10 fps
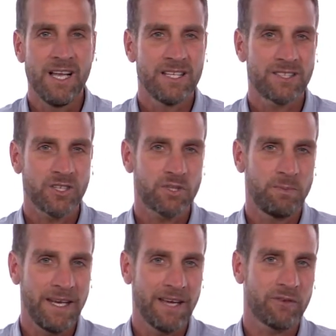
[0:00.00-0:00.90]
Such
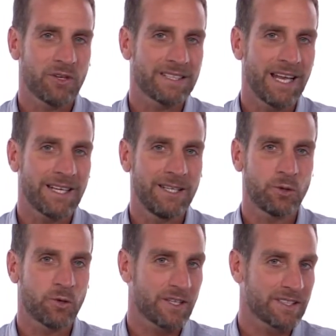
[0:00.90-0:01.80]
behavior is likely
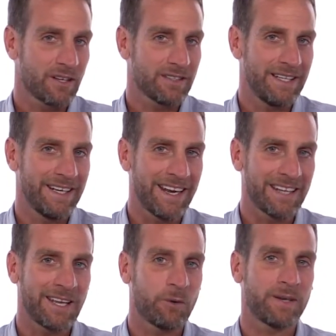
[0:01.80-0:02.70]
to result in
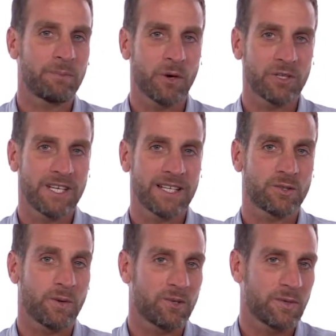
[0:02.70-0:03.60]
inadequate projects
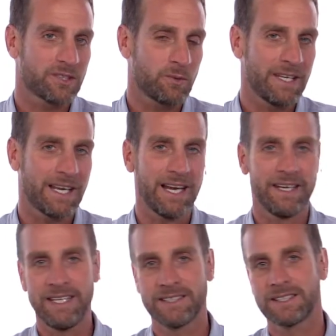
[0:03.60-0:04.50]
to address critical
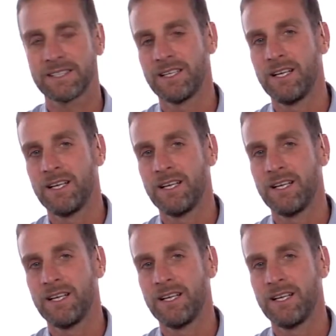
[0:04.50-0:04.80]
needs.